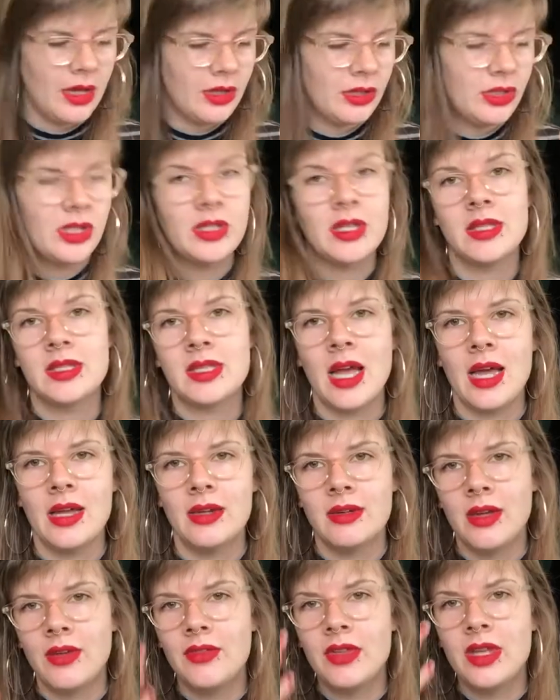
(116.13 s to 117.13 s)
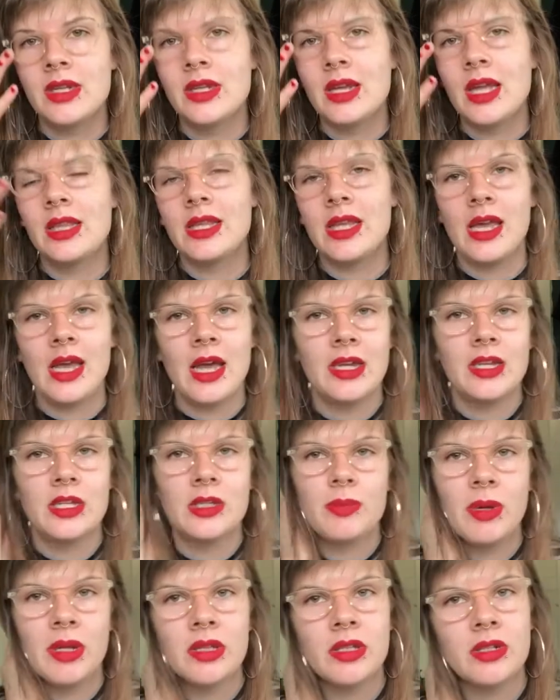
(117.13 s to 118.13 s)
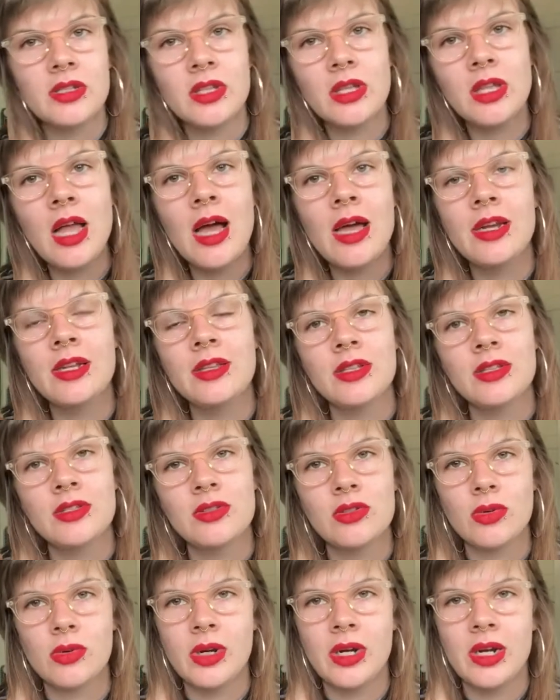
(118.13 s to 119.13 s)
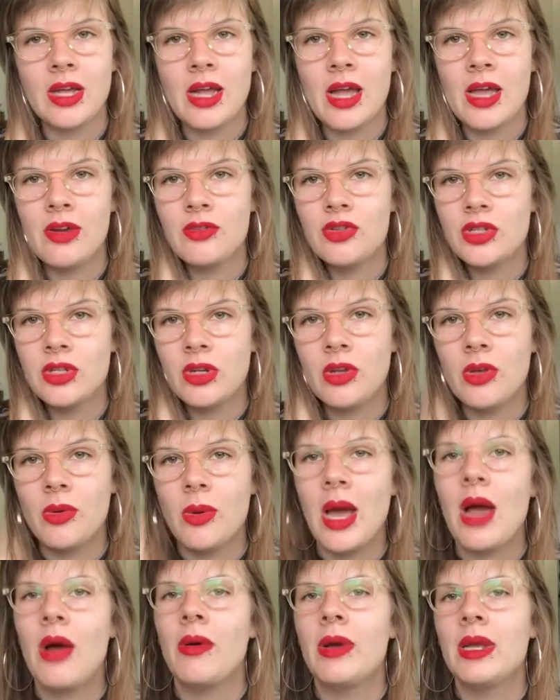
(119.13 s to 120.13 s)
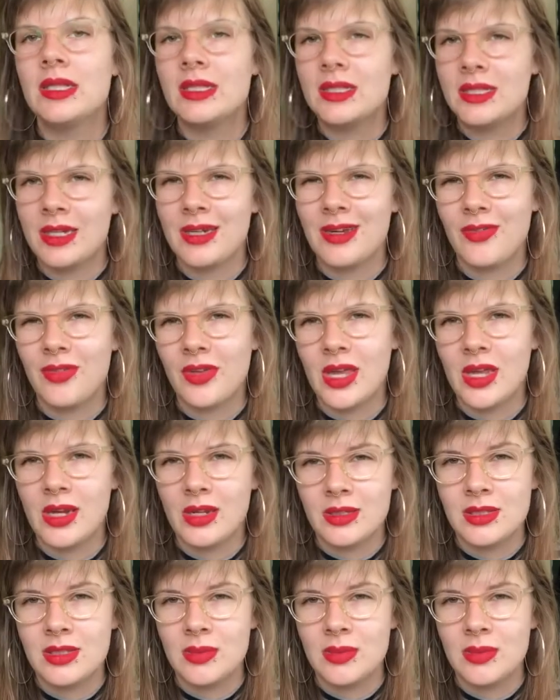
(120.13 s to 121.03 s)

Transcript: She says that of it at the end, but there's a lot in this story to kind of show you how insignificant and